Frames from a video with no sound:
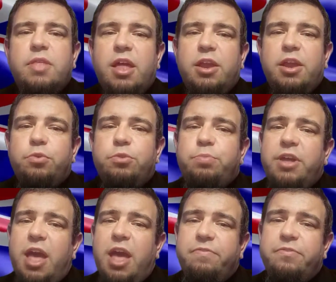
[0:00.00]
that it
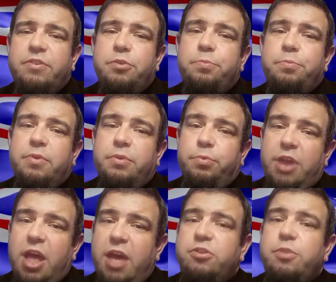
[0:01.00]

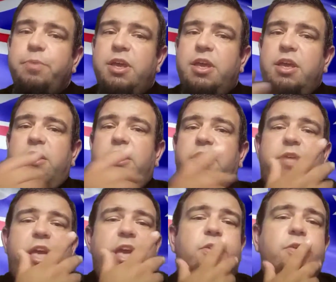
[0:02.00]
would have to be
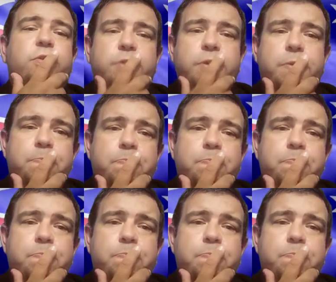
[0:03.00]
handled